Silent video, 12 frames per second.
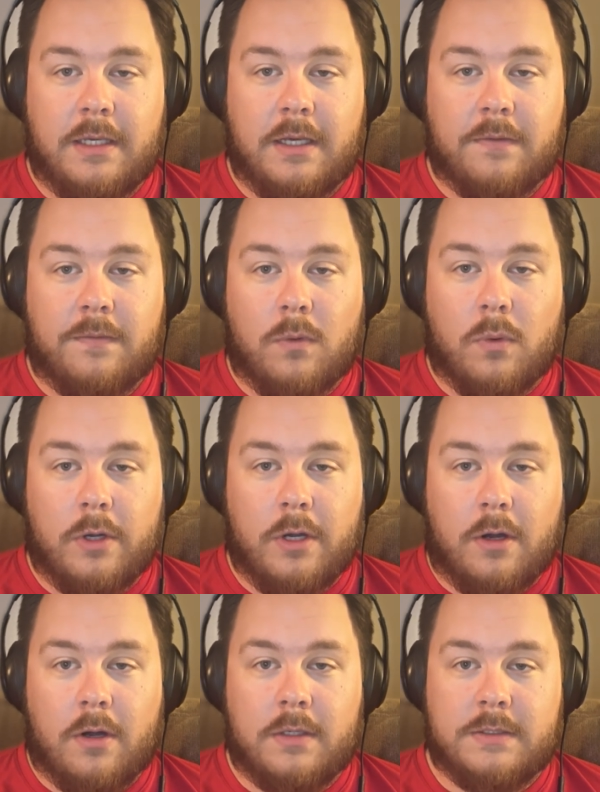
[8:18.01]
get 4
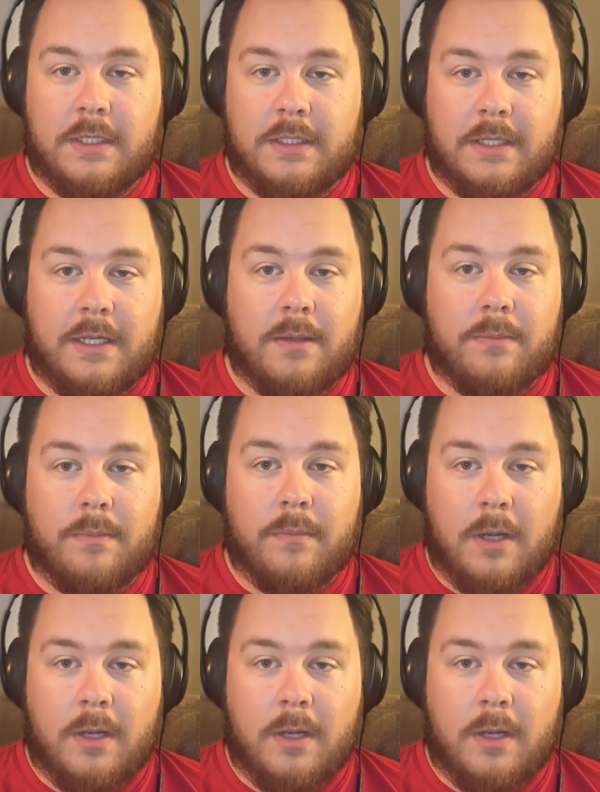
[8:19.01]
yards and then